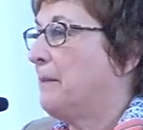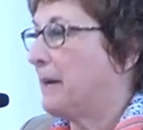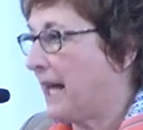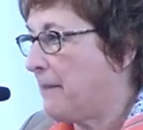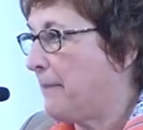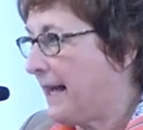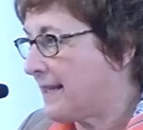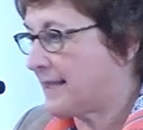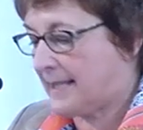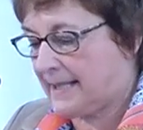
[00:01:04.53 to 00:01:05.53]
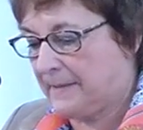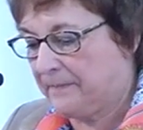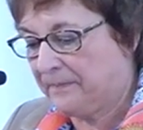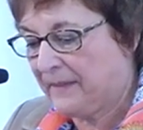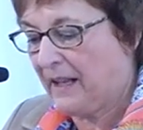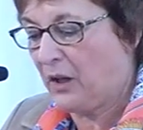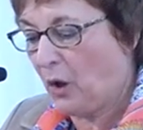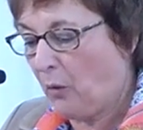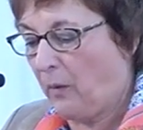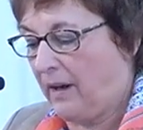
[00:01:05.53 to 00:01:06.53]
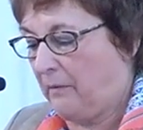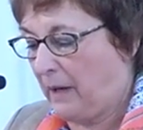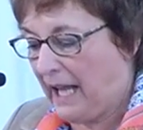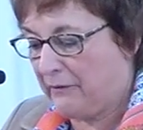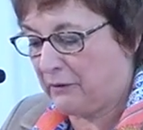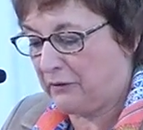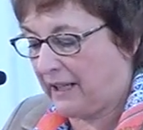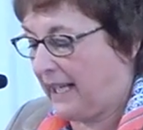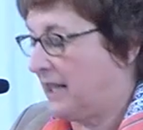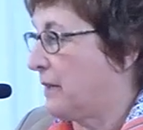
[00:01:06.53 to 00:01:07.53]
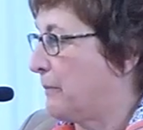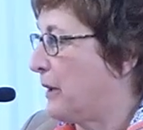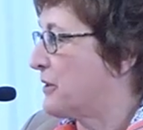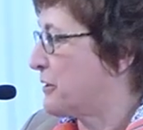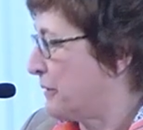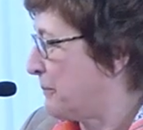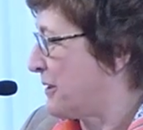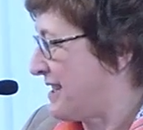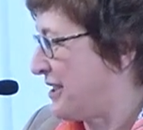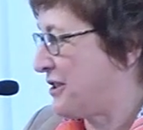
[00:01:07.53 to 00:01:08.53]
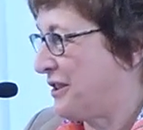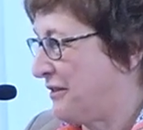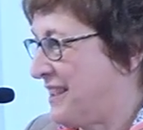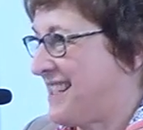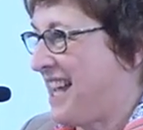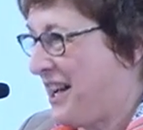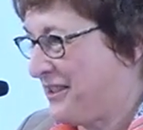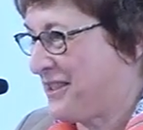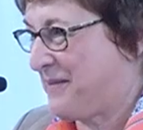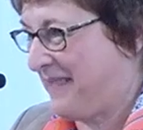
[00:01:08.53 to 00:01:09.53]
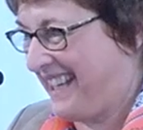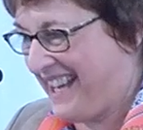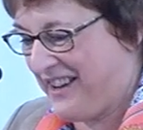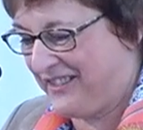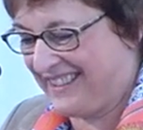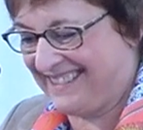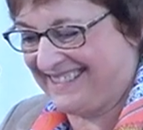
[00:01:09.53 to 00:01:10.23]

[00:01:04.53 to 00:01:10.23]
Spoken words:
but I bet no one will ever forget about the repossession of his house by now.